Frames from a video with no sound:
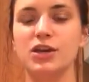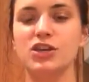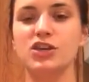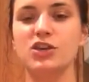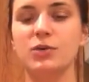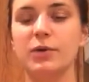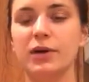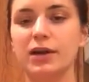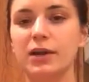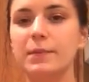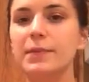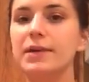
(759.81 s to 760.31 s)

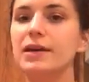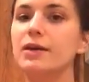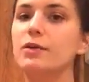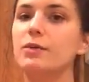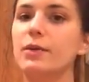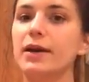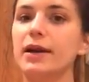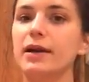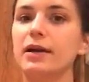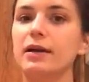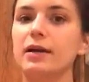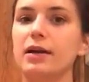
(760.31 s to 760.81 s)
you want to be
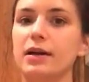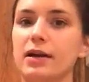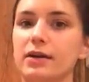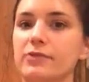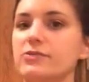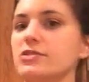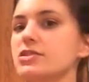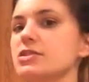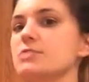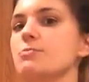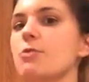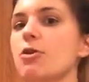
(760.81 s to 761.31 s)
aware
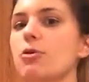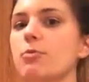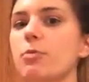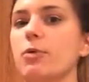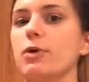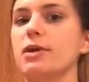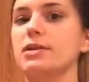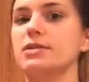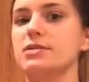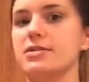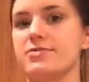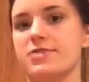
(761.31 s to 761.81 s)
of the smoke
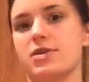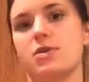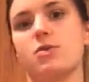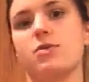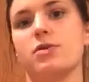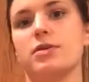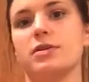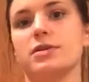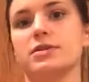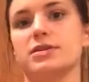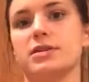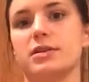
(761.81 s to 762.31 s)
points of the
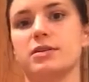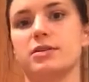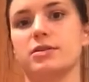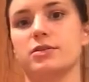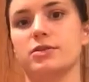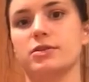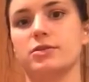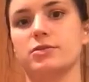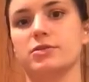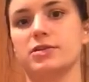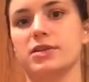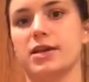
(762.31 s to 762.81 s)
oils that you're
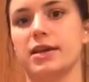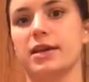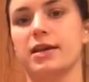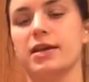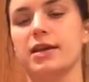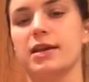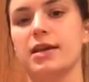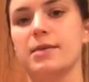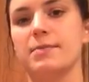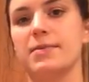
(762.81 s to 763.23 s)
using,